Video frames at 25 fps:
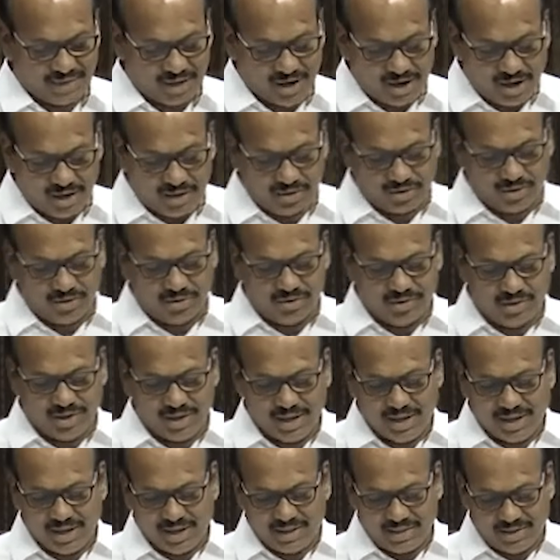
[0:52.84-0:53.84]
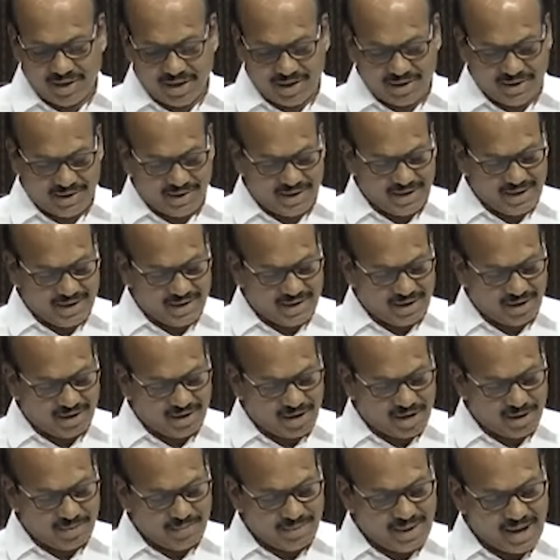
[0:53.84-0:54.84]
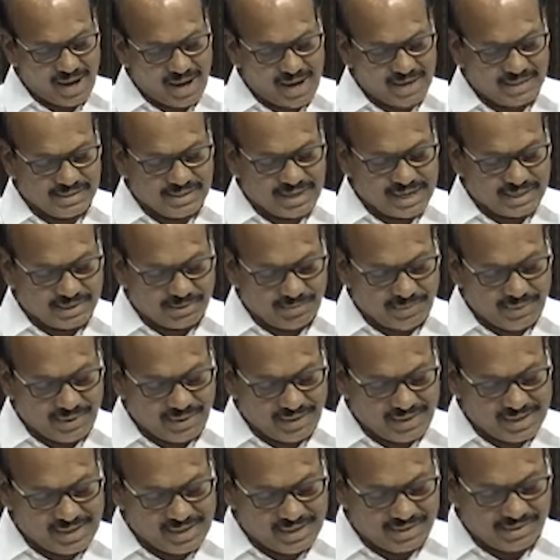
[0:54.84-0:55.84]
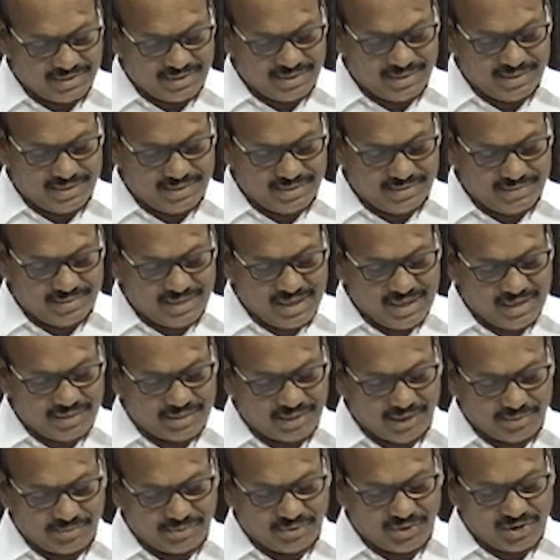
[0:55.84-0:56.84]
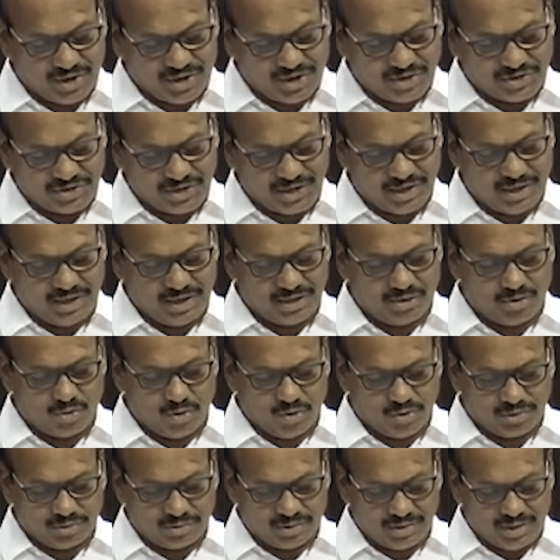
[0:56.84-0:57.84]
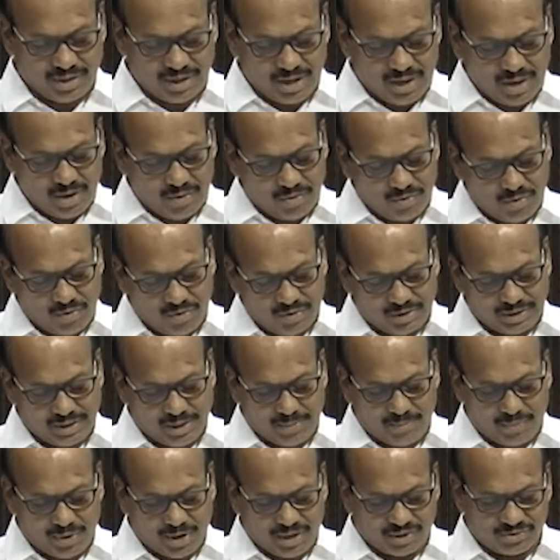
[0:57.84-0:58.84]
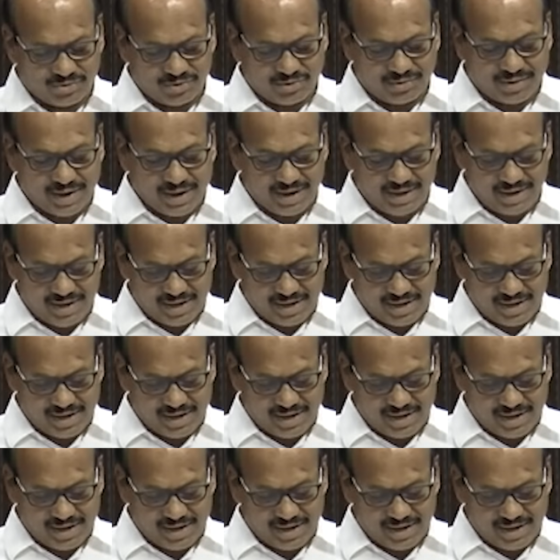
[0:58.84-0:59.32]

Although the Indian economy has experienced substantial growth over the past 10